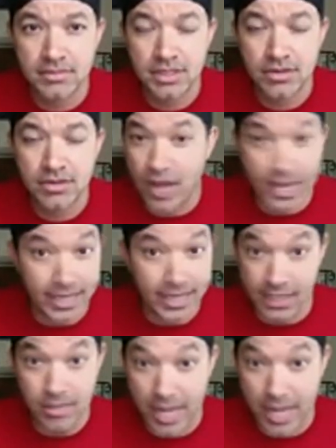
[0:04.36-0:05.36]
Find
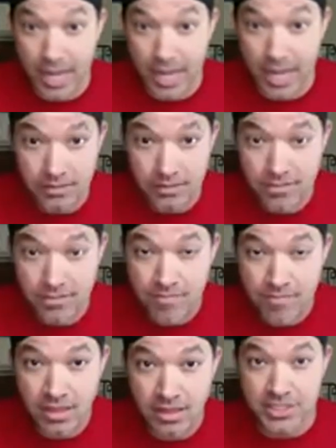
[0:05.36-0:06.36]
anybody
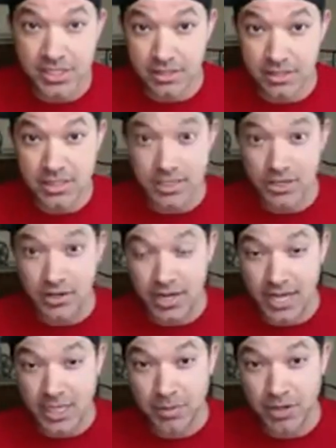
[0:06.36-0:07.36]
that's considered an
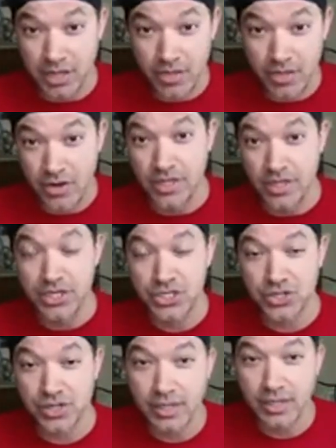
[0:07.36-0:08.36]
expert in their
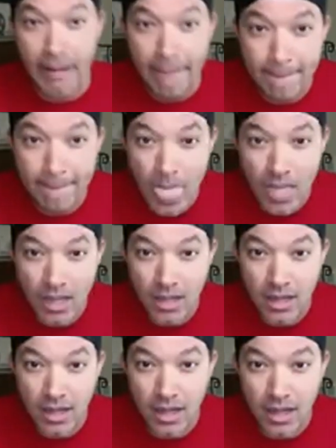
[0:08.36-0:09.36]
industry.
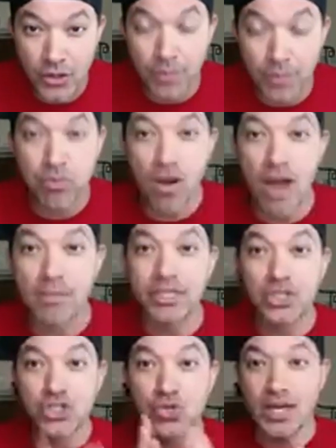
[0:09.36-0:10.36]
You could probably
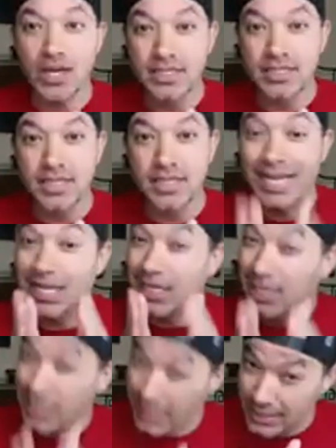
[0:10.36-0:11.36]
trace at
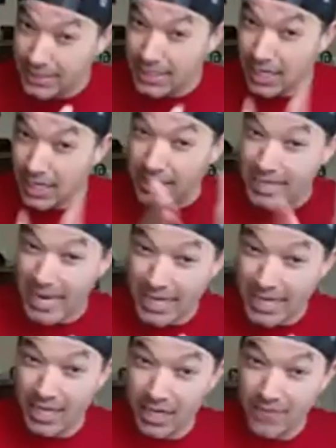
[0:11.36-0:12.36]
least a
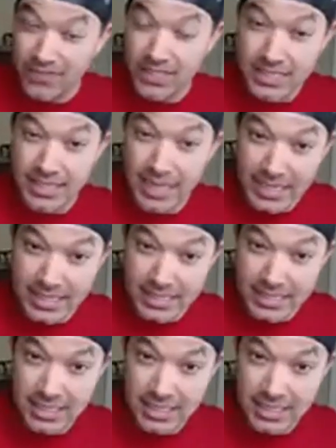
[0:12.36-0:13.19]
decade of success.